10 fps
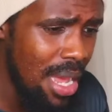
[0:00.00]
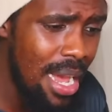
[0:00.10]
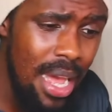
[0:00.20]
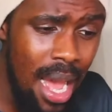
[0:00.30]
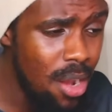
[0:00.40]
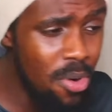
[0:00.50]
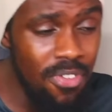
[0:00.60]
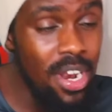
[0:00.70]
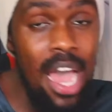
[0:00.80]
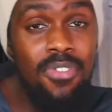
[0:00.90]
I don't
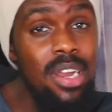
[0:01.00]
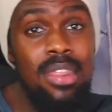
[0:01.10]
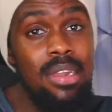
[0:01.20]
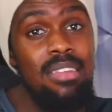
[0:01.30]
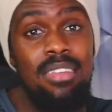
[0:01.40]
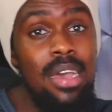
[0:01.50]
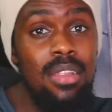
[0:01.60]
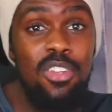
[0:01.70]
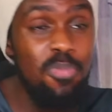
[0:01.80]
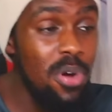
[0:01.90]
even have anything to say at
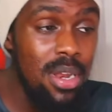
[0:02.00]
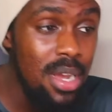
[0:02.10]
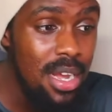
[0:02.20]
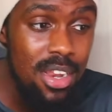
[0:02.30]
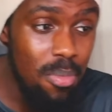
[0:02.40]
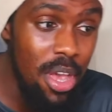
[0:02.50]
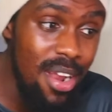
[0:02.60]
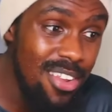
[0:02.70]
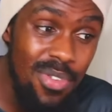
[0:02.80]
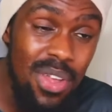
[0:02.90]
this point, to be
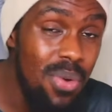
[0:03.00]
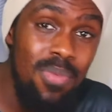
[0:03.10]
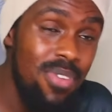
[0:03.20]
honest with you.